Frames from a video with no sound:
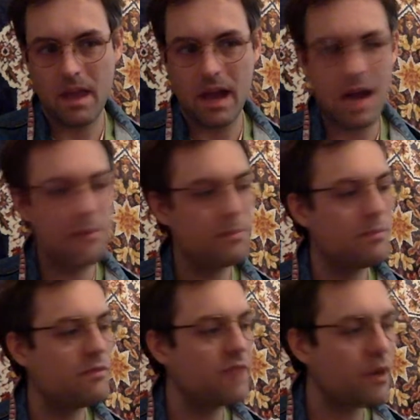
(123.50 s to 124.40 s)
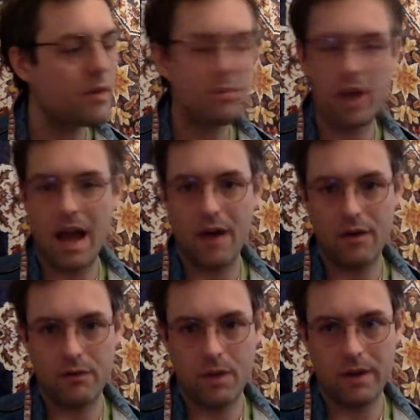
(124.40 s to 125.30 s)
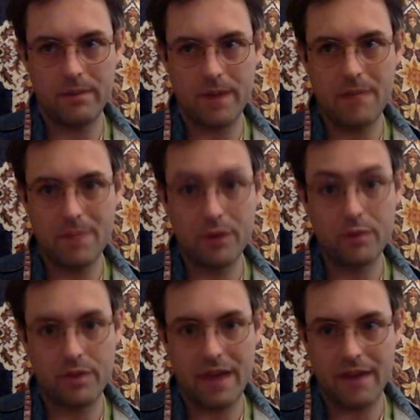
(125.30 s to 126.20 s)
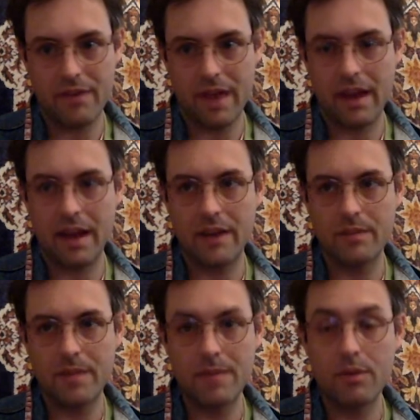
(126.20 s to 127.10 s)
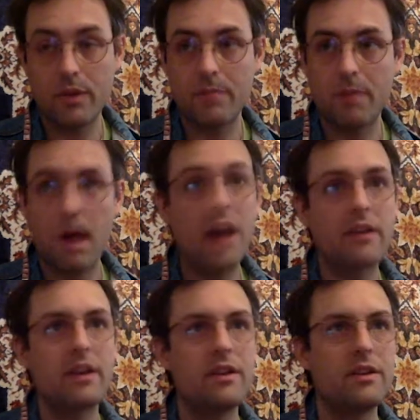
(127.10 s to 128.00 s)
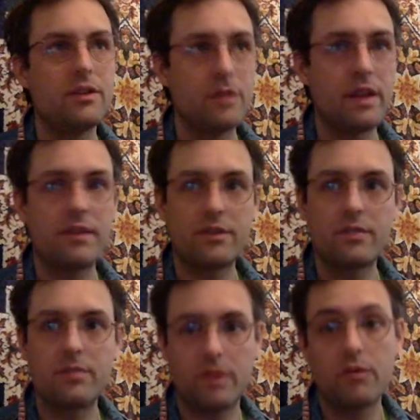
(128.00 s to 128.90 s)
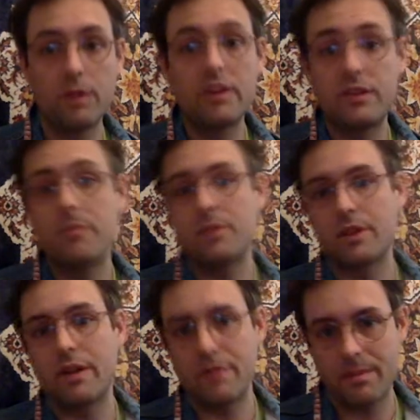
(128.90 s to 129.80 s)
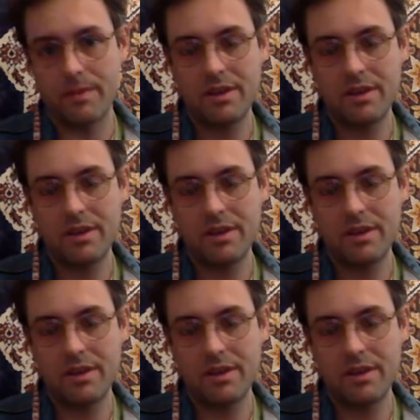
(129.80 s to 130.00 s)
I'm very proud of what I built with that thing, and the people that bought units really seemed to love them.